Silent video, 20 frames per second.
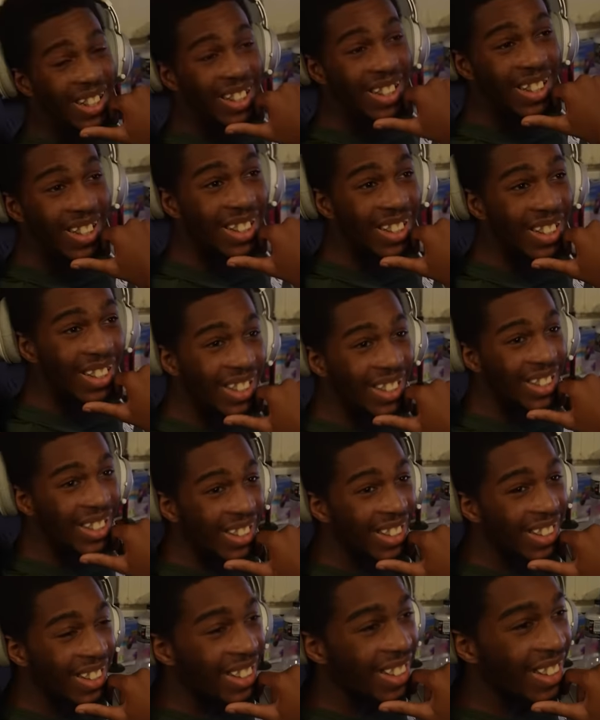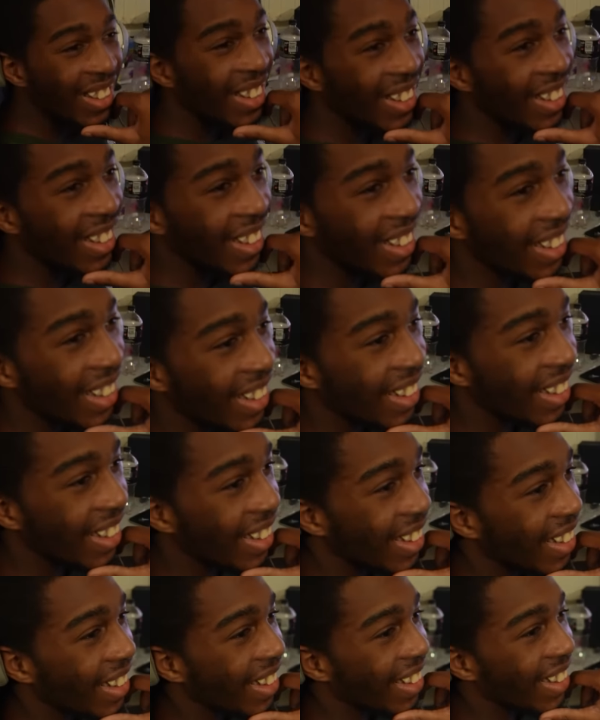is going up. Rent
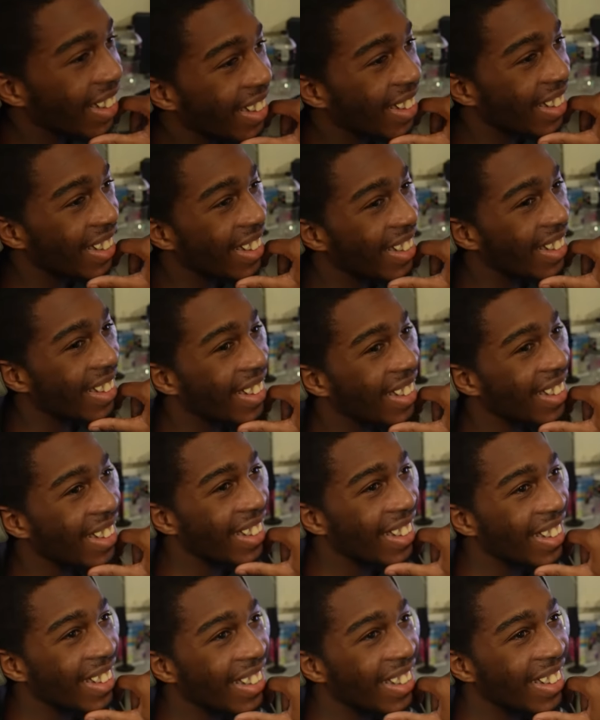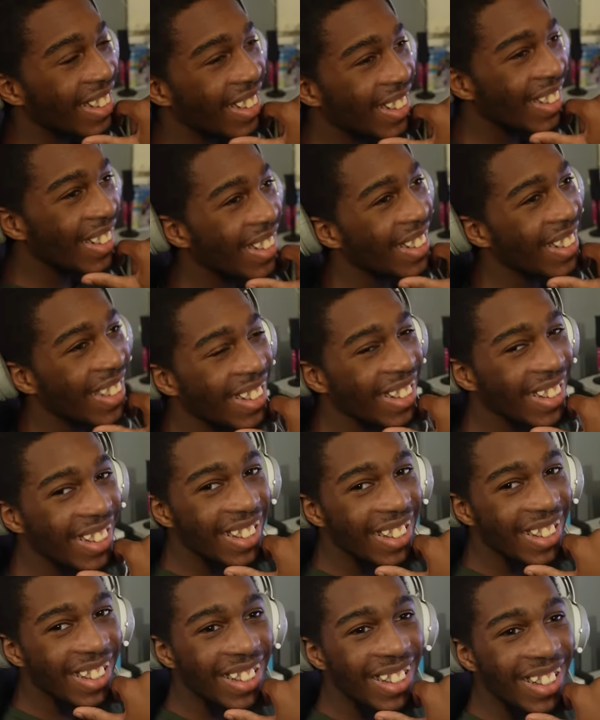is going up for you. No
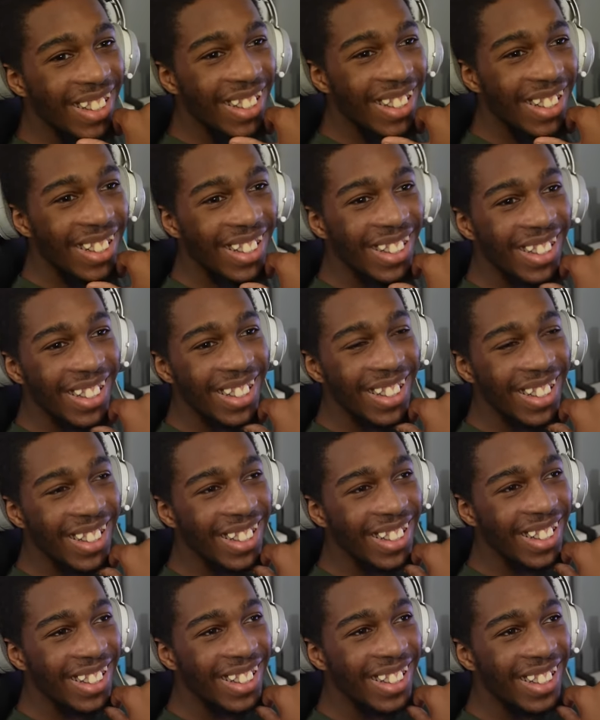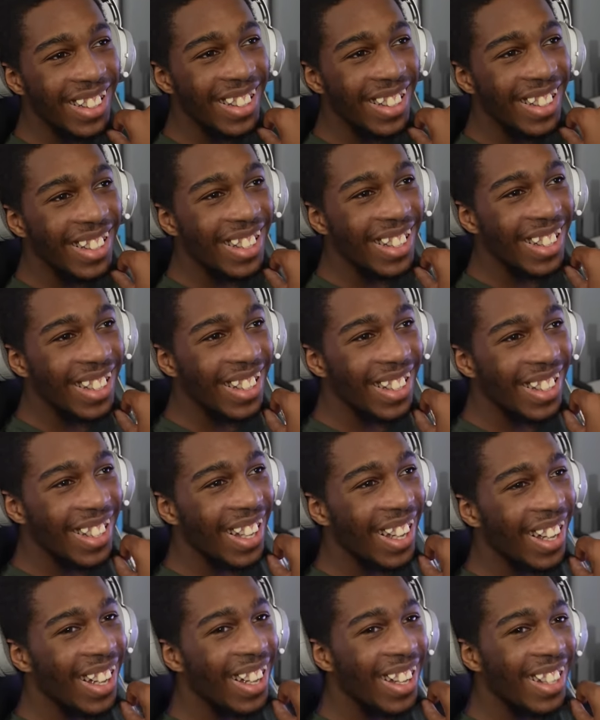word of a lie. Swear down.
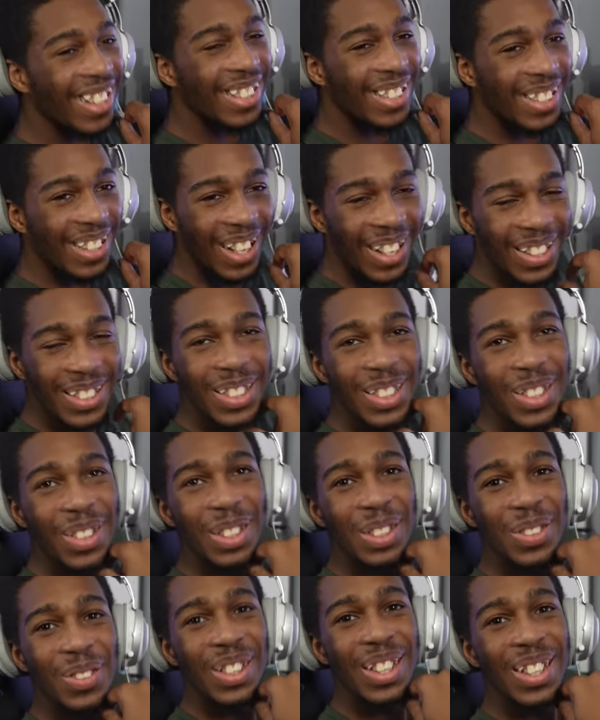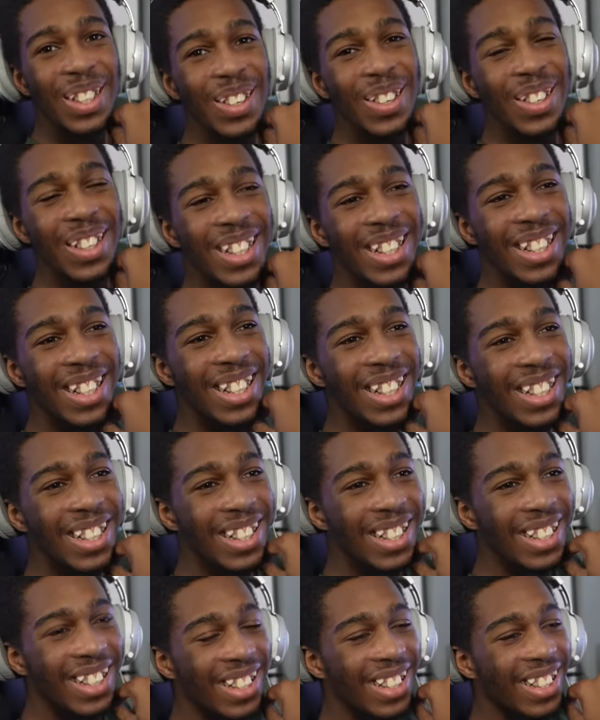Honestly. Is, how do you know it's me though? Is it, I'm
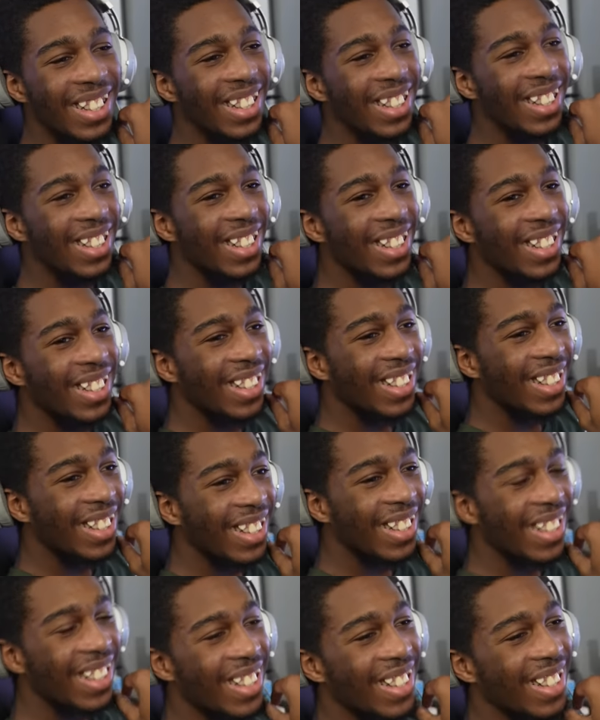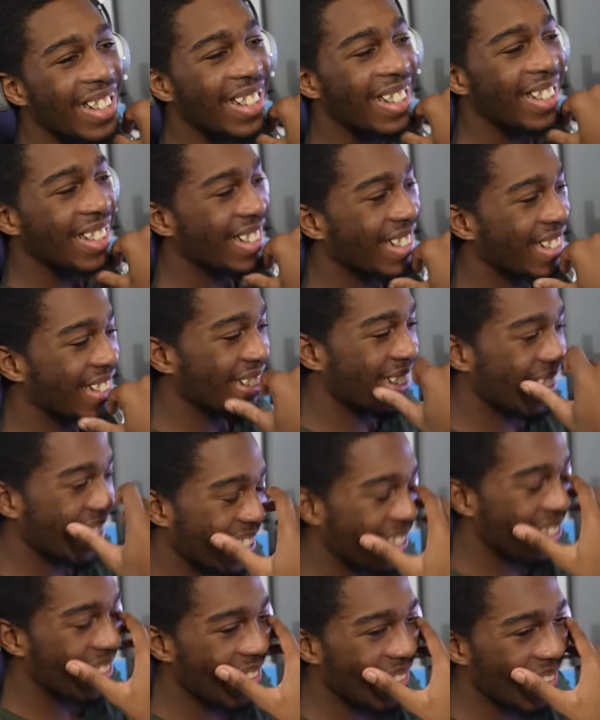not saying it's you. I'm just saying the, the
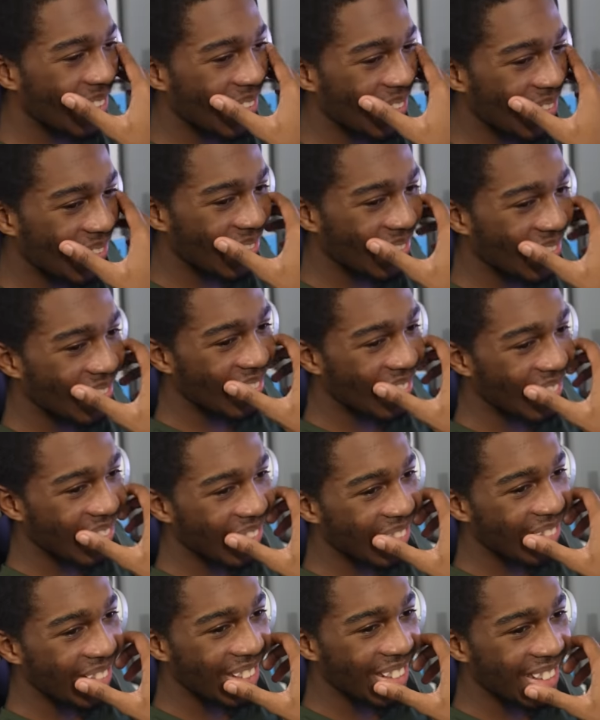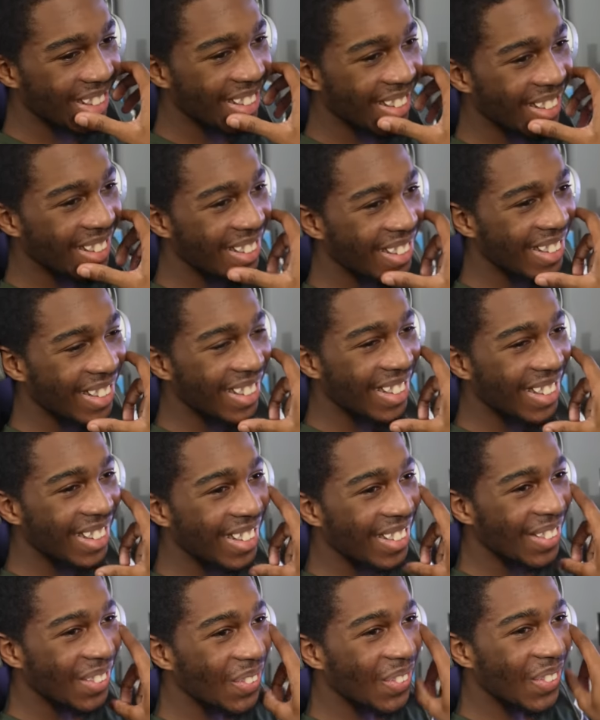price has gone up. Seriously.